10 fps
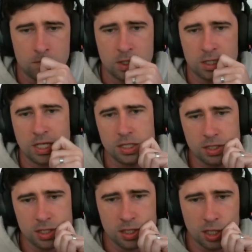This gets
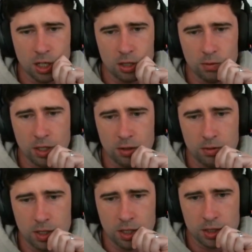us to, no, we
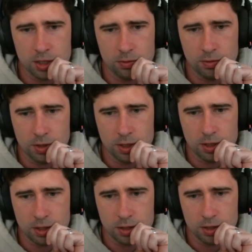don't actually win with
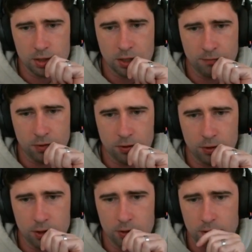this, so there's kind of no
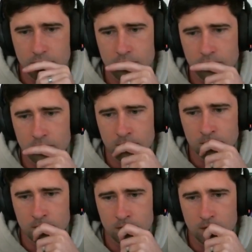point doing that.
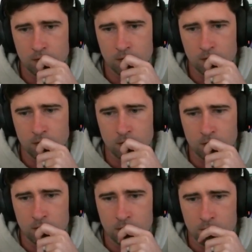So
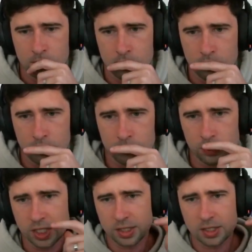we'll
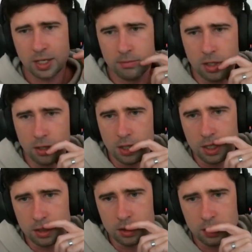shut down Muir
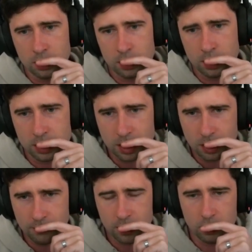Island. It's
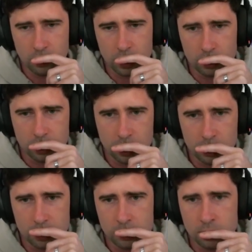kind of an annoying
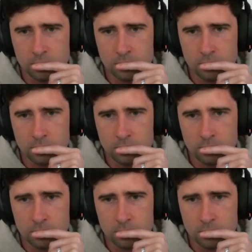location.